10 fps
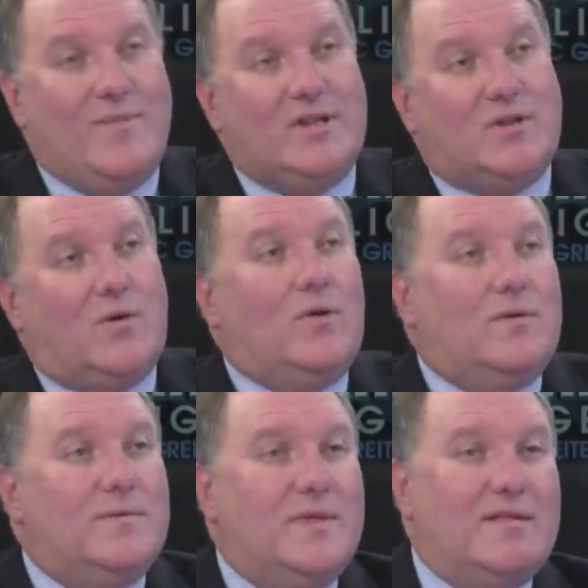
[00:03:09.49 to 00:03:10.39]
been
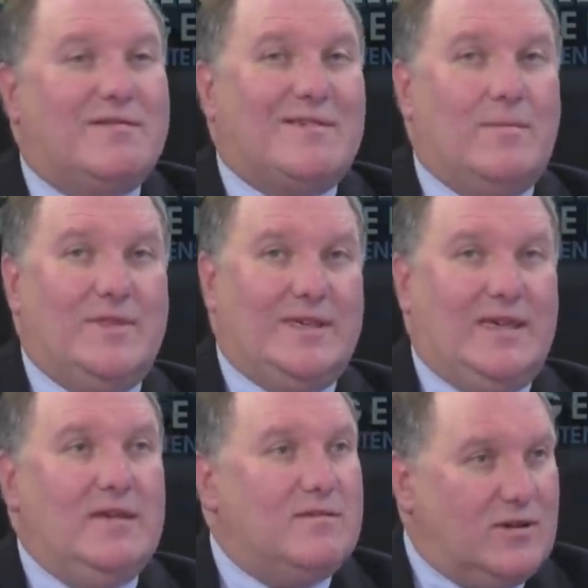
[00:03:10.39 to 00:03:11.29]
told that some of the
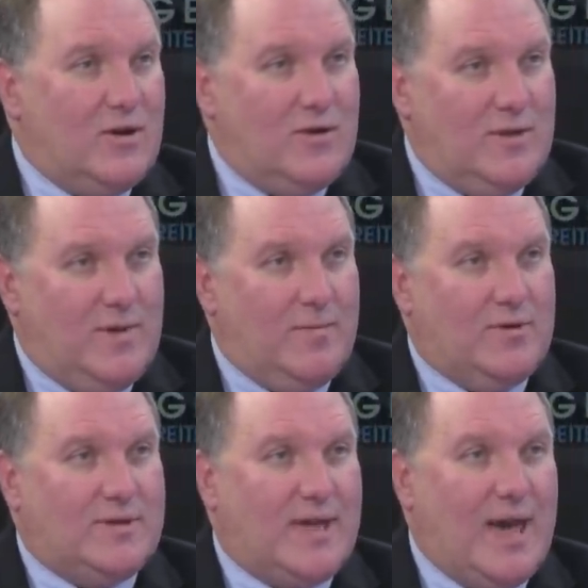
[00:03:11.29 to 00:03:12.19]
key security people
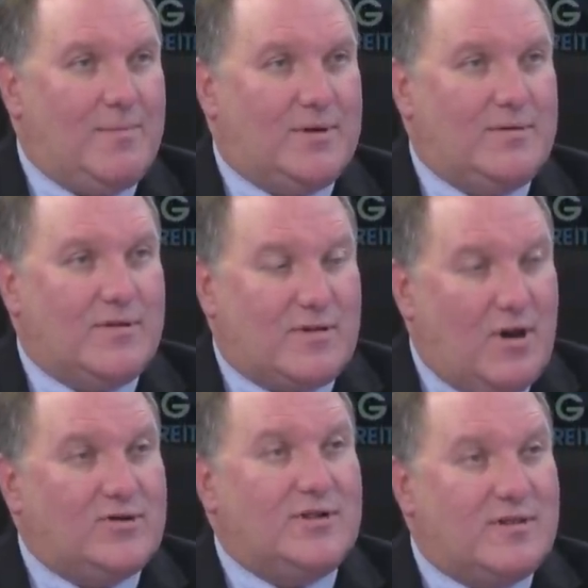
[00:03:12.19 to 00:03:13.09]
in the Capitol, the
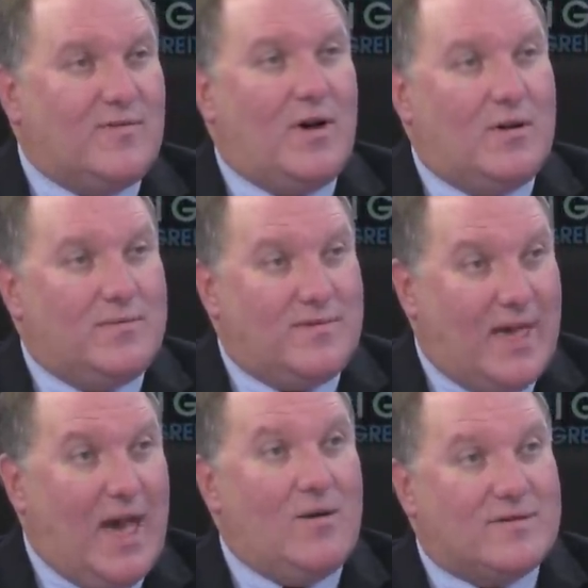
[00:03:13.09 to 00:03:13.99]
sergeants of arms of the
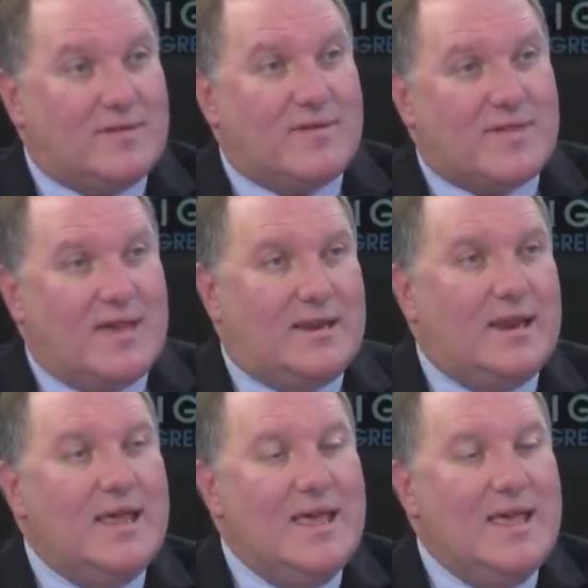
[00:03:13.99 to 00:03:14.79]
House and the Senate,